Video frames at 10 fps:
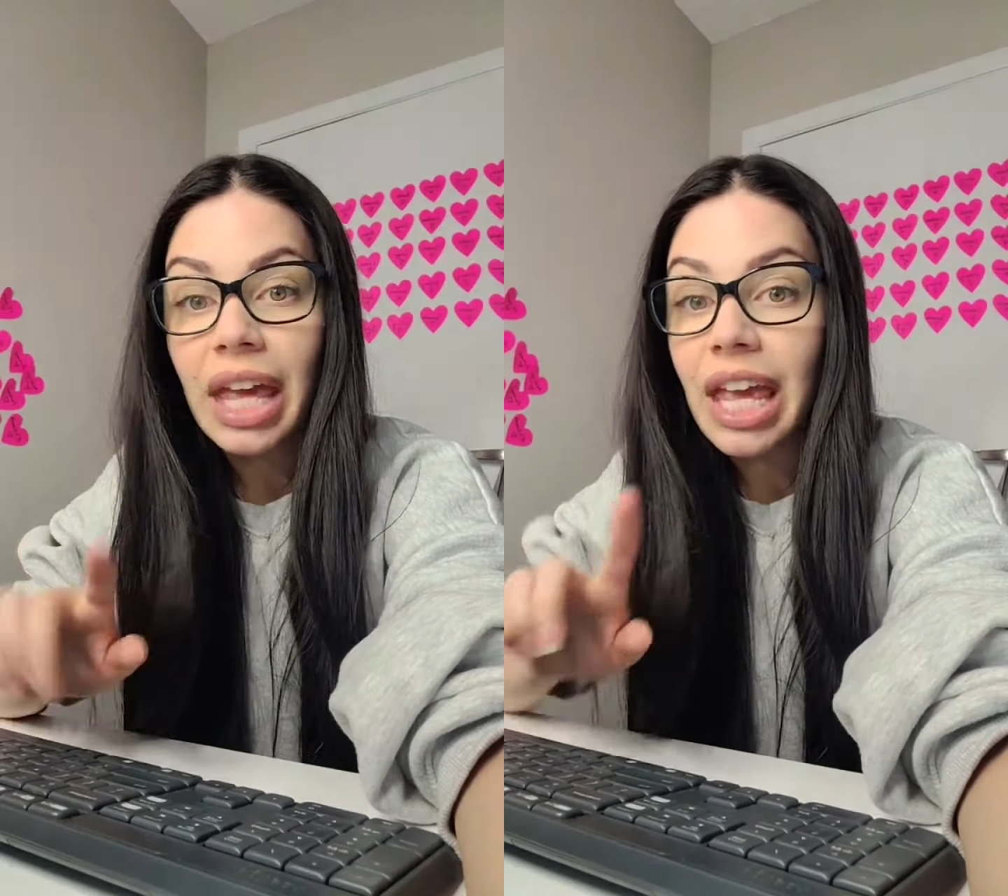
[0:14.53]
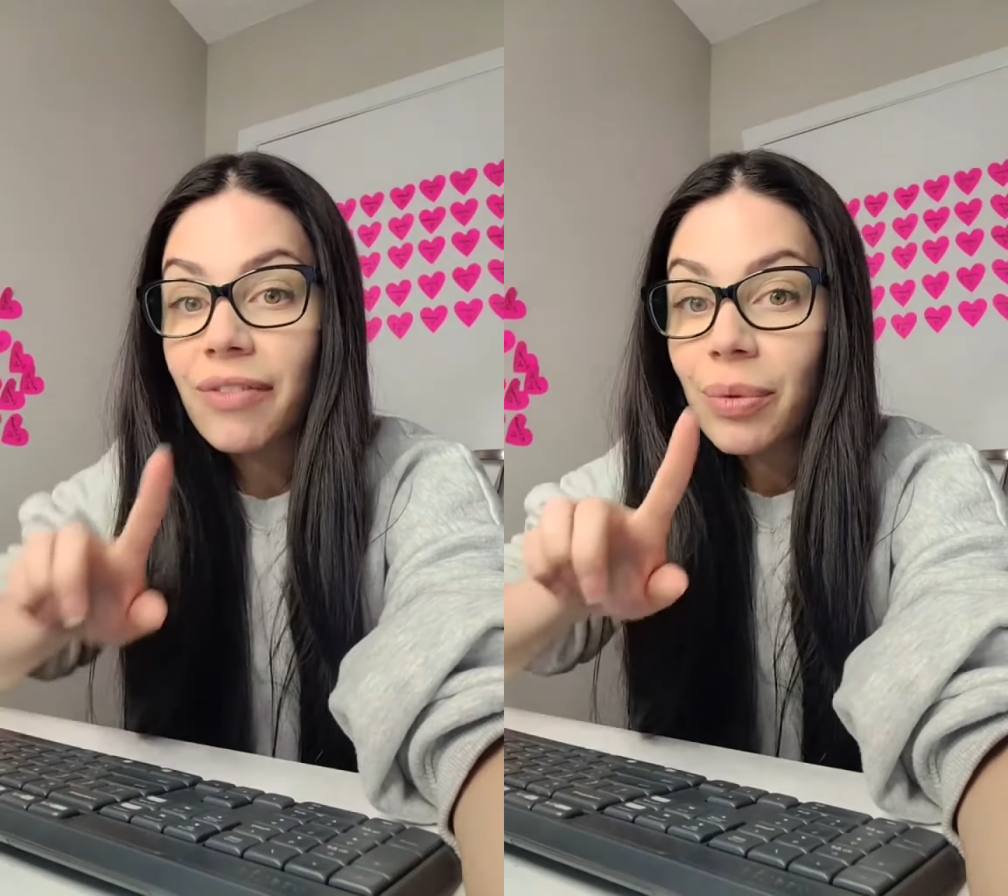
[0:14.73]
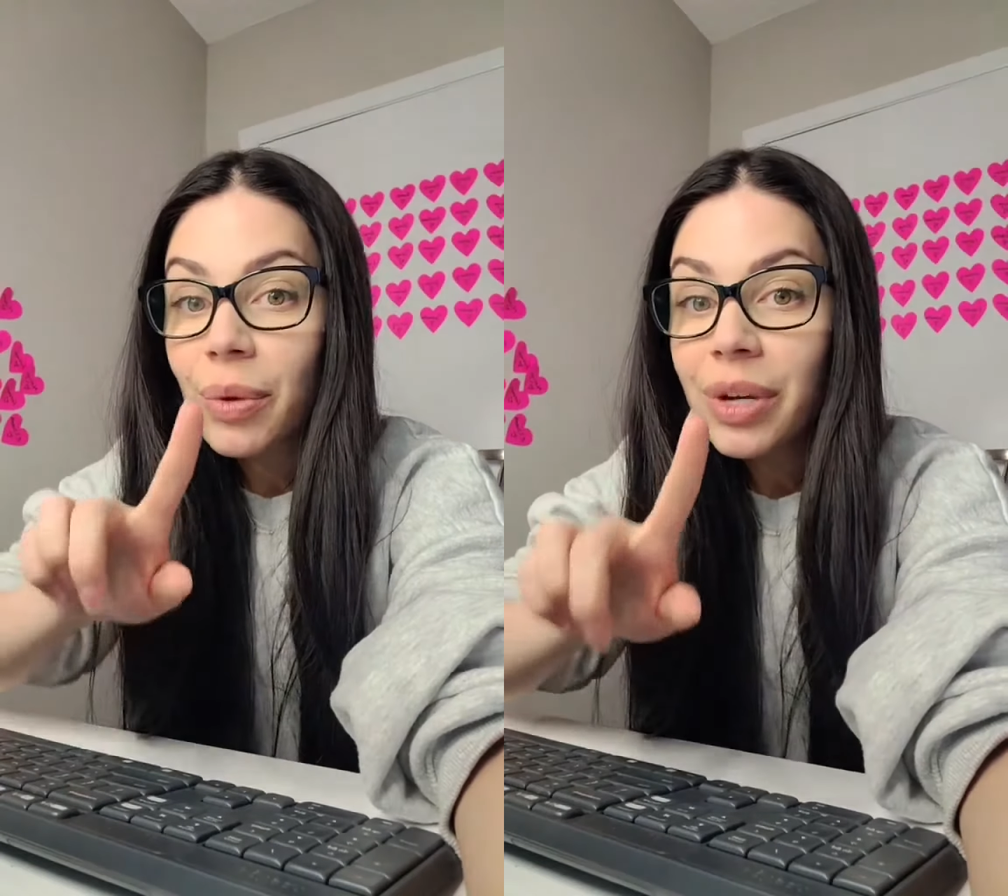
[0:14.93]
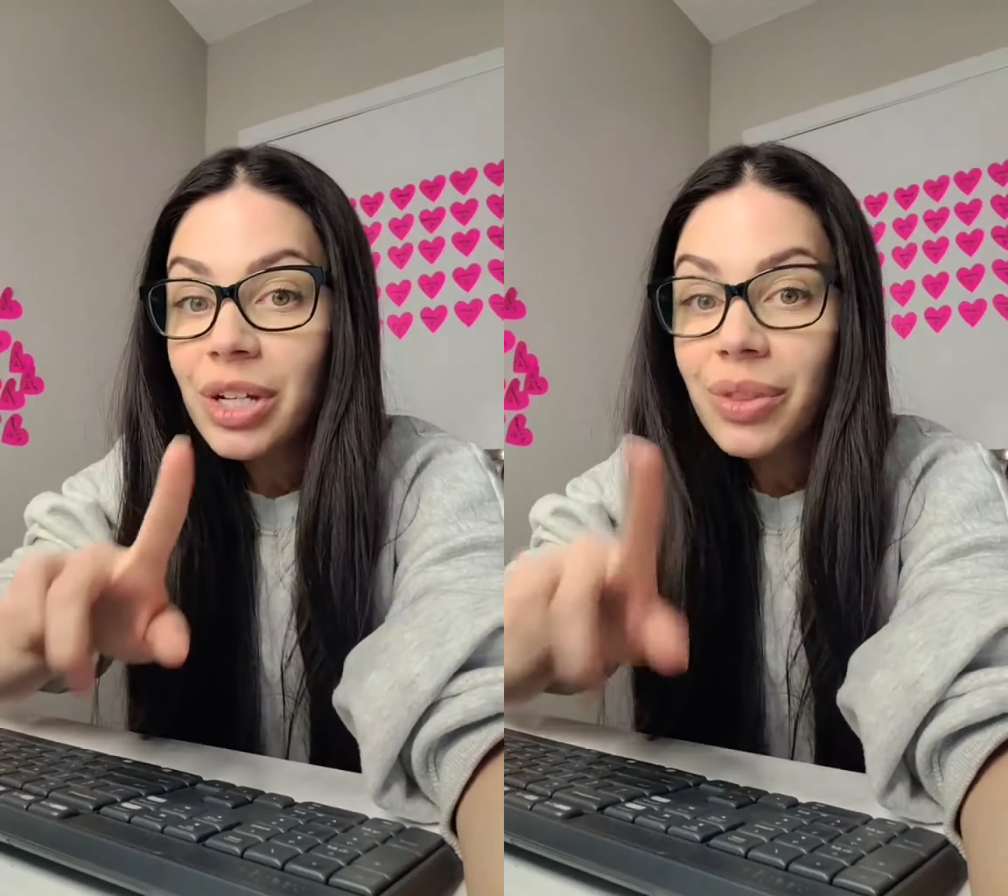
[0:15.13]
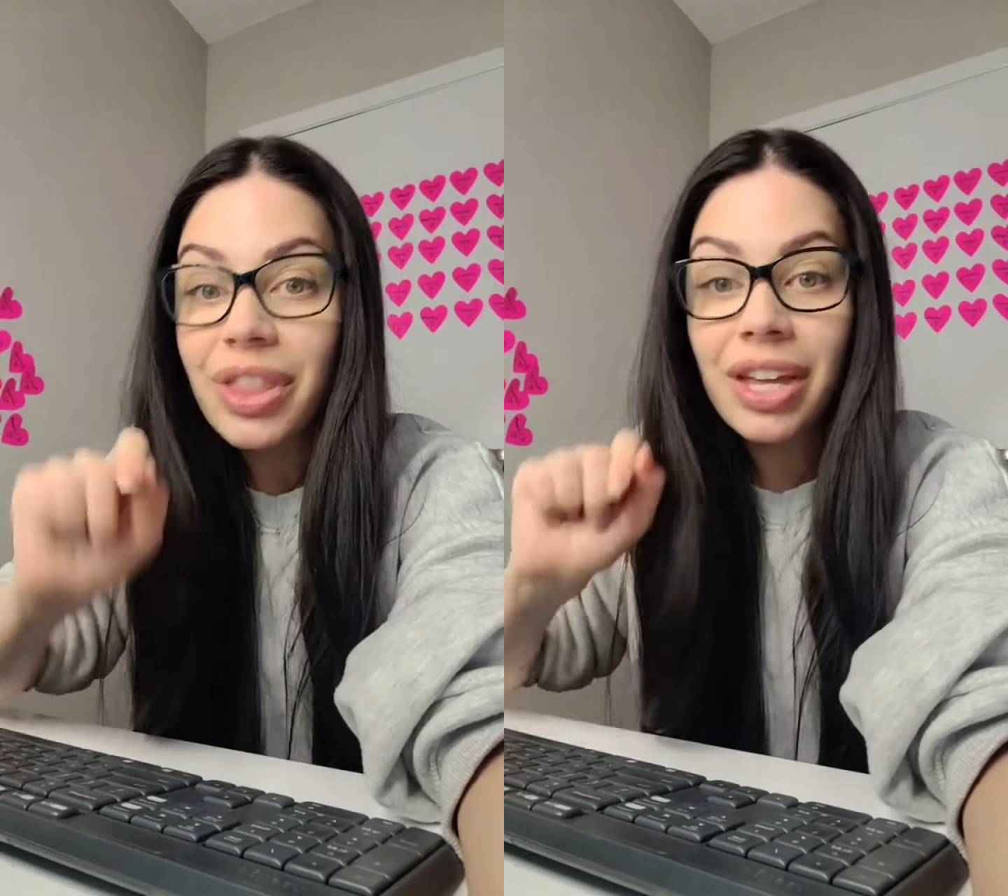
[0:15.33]
even when we
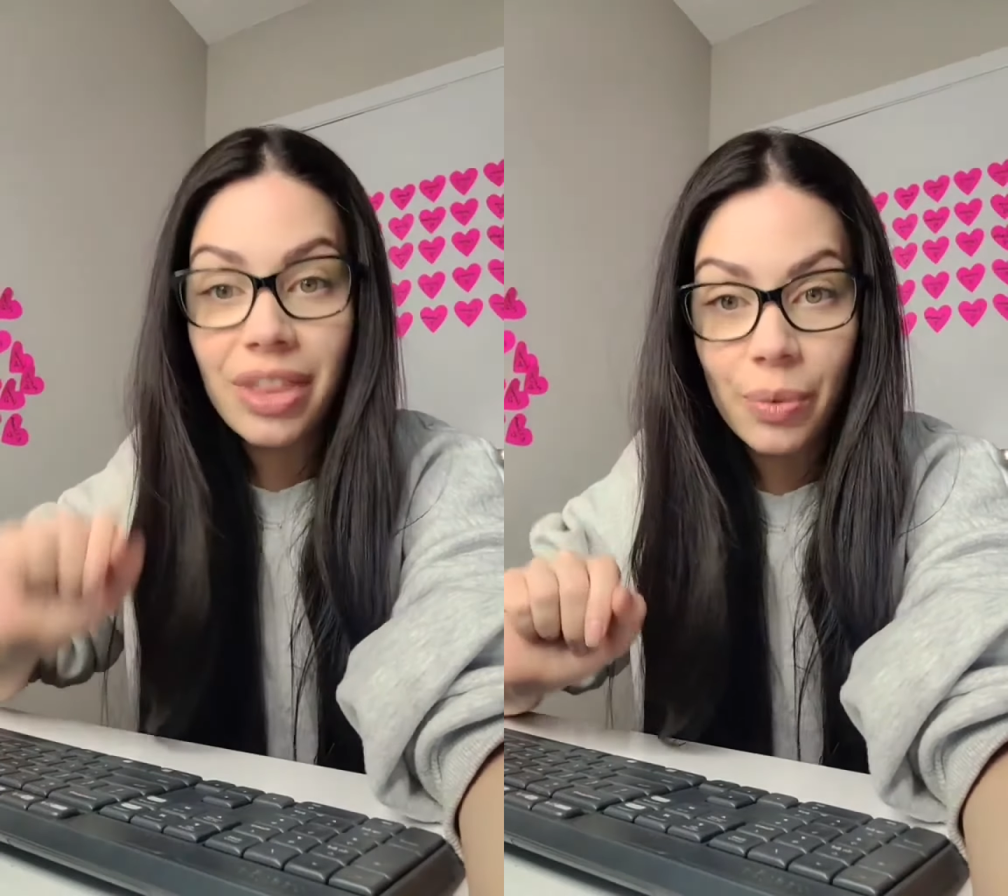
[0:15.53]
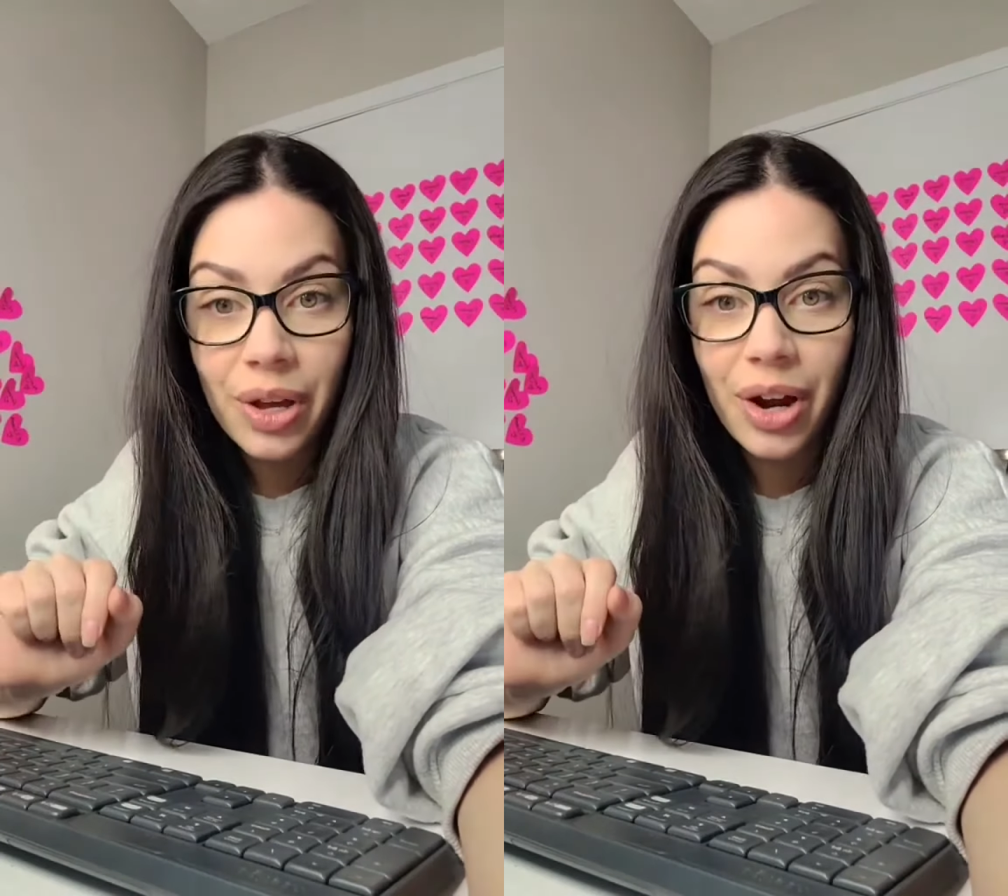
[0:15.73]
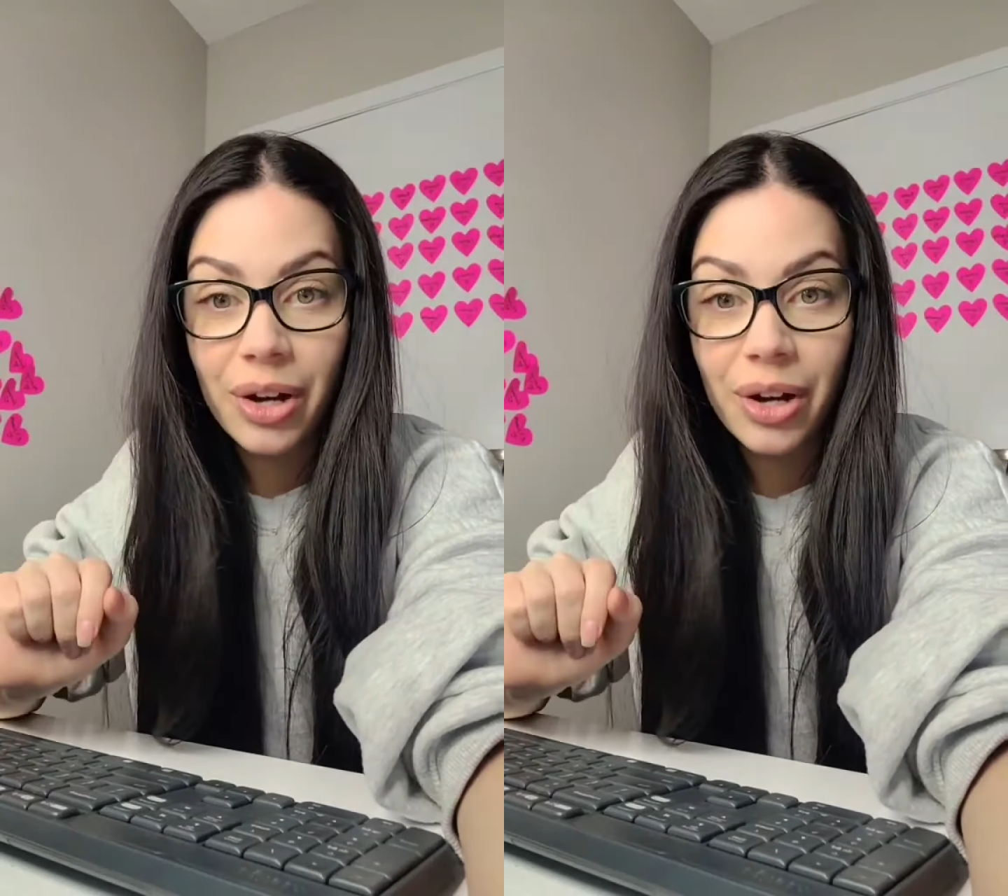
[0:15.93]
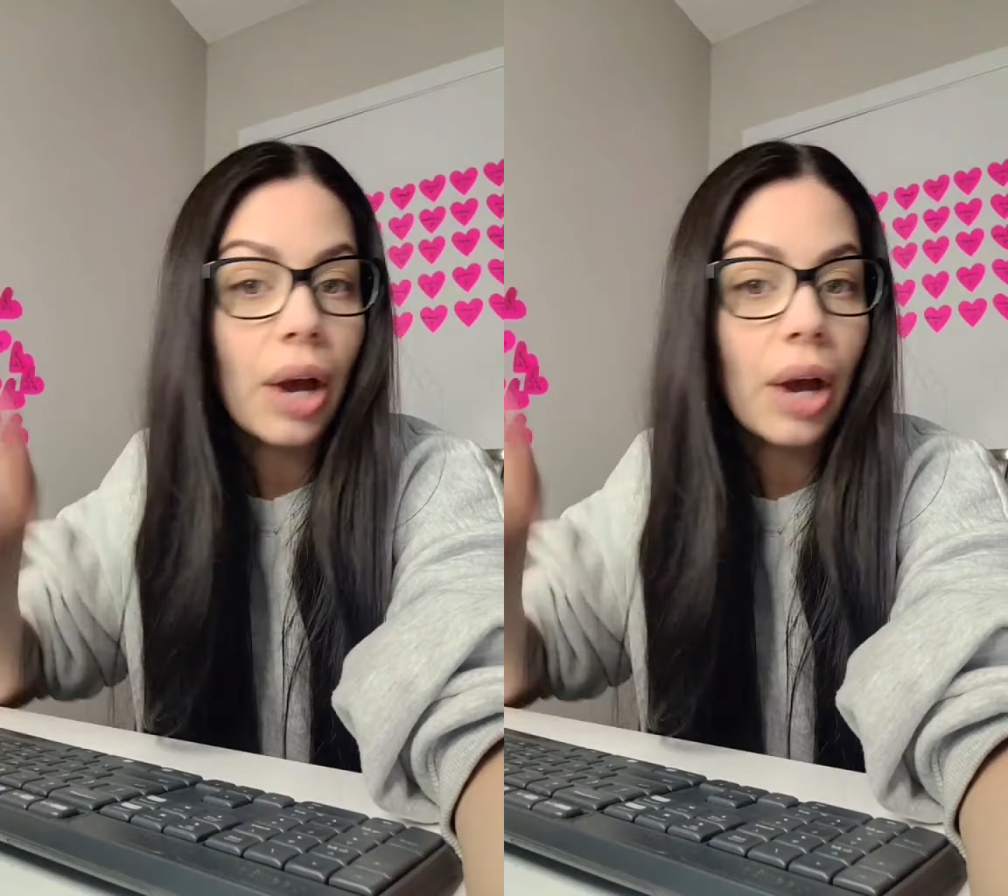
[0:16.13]
don't think that we are,